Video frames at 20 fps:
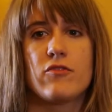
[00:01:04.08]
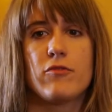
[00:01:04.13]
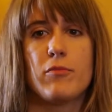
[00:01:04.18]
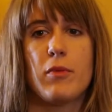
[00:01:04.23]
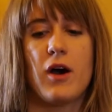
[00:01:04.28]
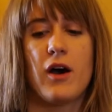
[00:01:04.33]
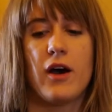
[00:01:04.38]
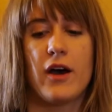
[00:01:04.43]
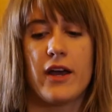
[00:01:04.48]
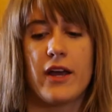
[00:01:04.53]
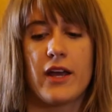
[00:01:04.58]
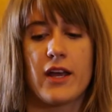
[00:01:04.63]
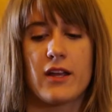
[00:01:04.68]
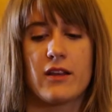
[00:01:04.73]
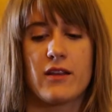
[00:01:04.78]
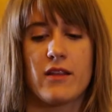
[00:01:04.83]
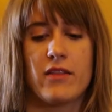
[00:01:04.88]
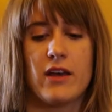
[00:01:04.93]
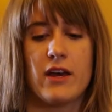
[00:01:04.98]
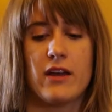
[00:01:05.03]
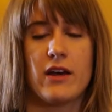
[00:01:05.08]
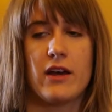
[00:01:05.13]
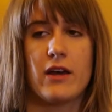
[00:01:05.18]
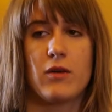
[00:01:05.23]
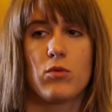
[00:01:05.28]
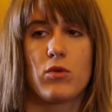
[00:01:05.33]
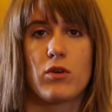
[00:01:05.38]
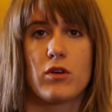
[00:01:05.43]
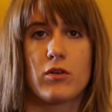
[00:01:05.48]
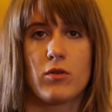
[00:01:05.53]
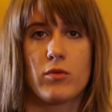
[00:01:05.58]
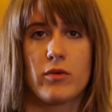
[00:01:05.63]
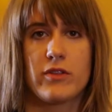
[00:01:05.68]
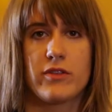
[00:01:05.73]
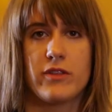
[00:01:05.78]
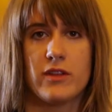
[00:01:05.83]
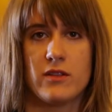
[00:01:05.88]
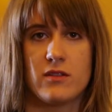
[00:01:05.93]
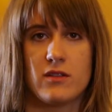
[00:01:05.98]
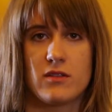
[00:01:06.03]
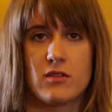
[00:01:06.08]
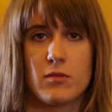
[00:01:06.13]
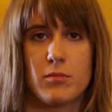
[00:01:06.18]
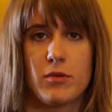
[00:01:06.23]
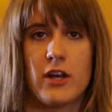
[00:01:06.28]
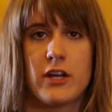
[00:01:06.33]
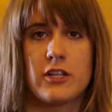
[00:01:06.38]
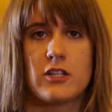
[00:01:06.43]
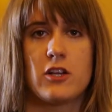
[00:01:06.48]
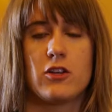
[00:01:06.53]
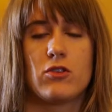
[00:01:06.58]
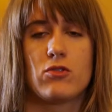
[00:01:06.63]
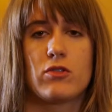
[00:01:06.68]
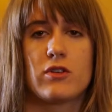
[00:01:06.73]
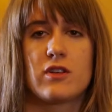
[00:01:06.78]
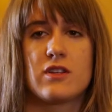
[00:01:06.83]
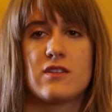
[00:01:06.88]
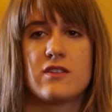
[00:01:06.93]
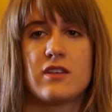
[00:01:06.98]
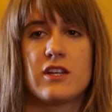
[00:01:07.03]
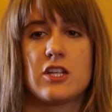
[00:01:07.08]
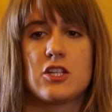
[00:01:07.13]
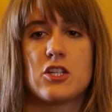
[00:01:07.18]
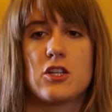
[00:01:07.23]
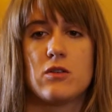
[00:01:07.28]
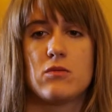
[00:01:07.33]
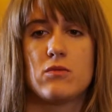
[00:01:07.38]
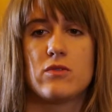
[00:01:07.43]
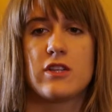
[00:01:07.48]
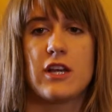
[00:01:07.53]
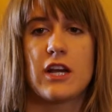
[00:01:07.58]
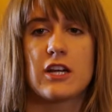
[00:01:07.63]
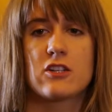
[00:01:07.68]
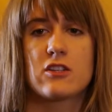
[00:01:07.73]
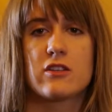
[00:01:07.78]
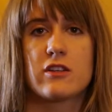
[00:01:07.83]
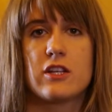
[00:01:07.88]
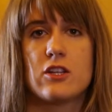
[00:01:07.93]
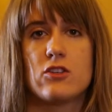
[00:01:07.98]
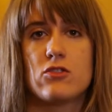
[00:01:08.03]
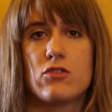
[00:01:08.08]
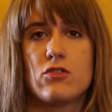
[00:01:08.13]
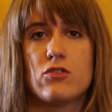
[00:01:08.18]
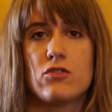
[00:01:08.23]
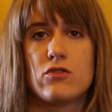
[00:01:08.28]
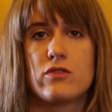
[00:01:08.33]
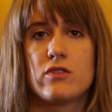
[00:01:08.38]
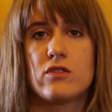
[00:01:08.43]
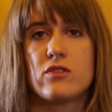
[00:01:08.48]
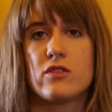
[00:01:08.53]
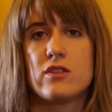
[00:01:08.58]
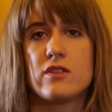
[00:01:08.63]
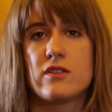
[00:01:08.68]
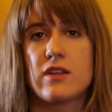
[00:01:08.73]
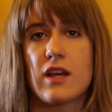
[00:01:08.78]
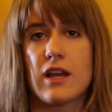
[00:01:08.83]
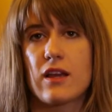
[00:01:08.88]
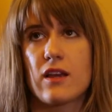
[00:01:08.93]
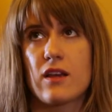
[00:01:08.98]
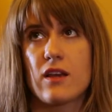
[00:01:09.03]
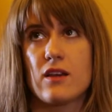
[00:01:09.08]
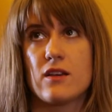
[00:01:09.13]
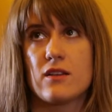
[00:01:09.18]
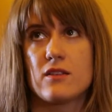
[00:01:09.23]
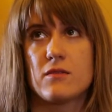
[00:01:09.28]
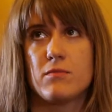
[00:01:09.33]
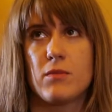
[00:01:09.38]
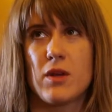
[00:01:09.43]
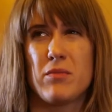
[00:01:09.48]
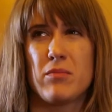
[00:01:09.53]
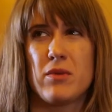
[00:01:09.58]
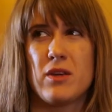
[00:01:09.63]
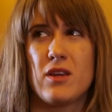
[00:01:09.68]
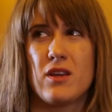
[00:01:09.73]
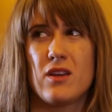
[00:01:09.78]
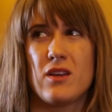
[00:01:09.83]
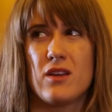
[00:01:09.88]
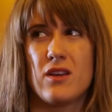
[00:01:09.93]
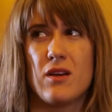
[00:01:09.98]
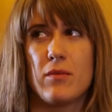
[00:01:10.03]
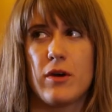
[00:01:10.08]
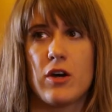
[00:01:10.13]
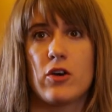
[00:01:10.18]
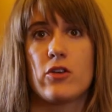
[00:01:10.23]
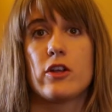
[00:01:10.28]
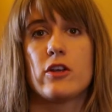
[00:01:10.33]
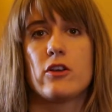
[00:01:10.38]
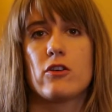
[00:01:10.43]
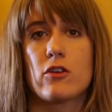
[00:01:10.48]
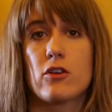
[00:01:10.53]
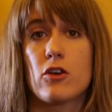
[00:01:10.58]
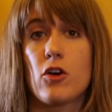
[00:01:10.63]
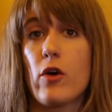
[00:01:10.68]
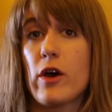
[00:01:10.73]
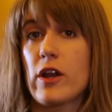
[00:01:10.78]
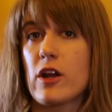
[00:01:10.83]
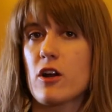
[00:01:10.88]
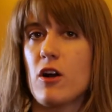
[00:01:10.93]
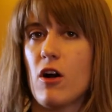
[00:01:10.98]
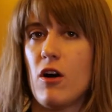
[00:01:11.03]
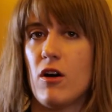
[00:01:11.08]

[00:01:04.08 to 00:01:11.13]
of mine that I work with in the supply chain organization was actually introduced to Zycus maybe about a year ago at a